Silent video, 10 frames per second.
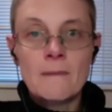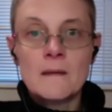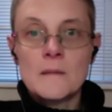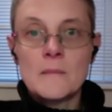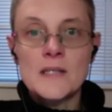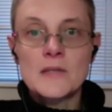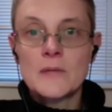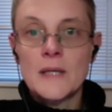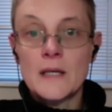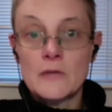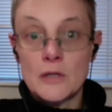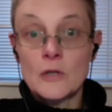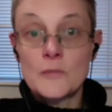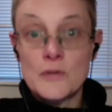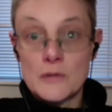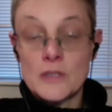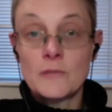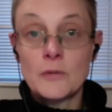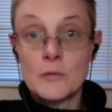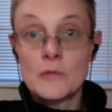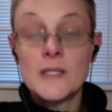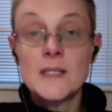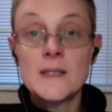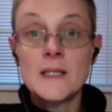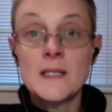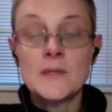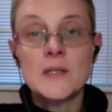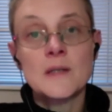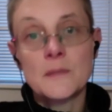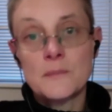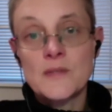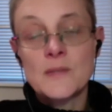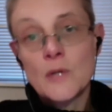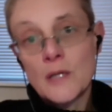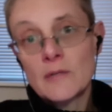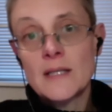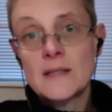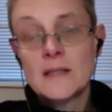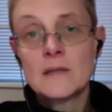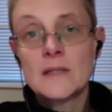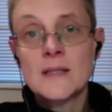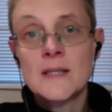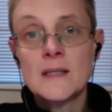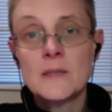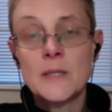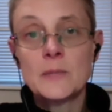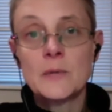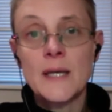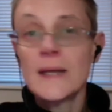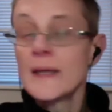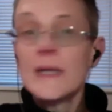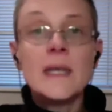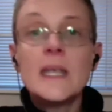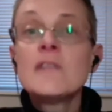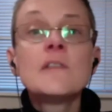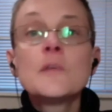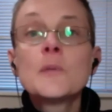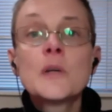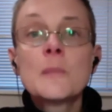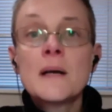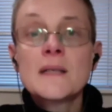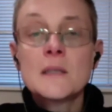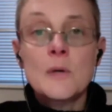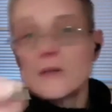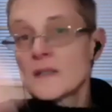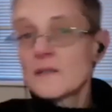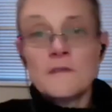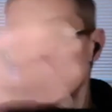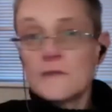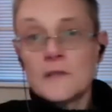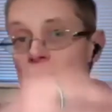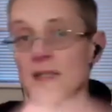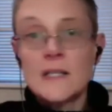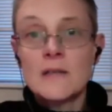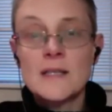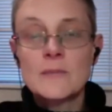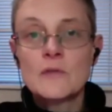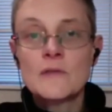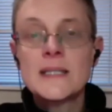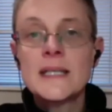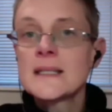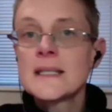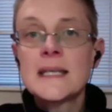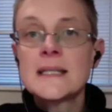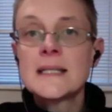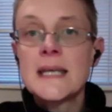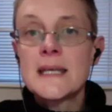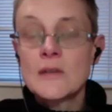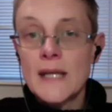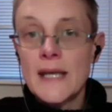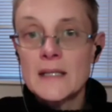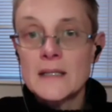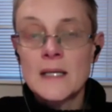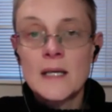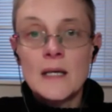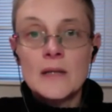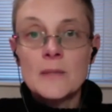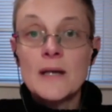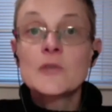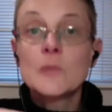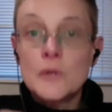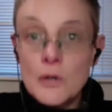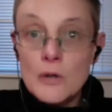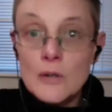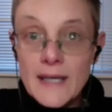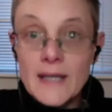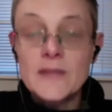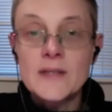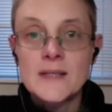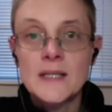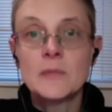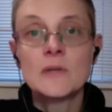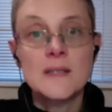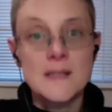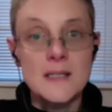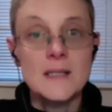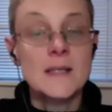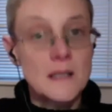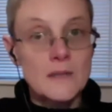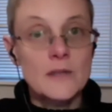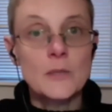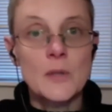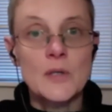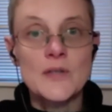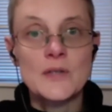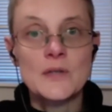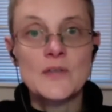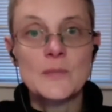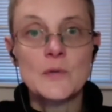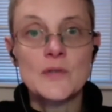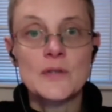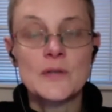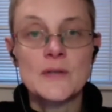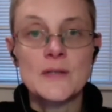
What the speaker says: Mice don't get chronic obstructive pulmonary disease, which is a smoking-related lung disease that people get. Even if you put a mouse in a box and fill it full of cigarette smoke for days and days and days on end, the mouse will not get the same lung disease that a person who smokes does.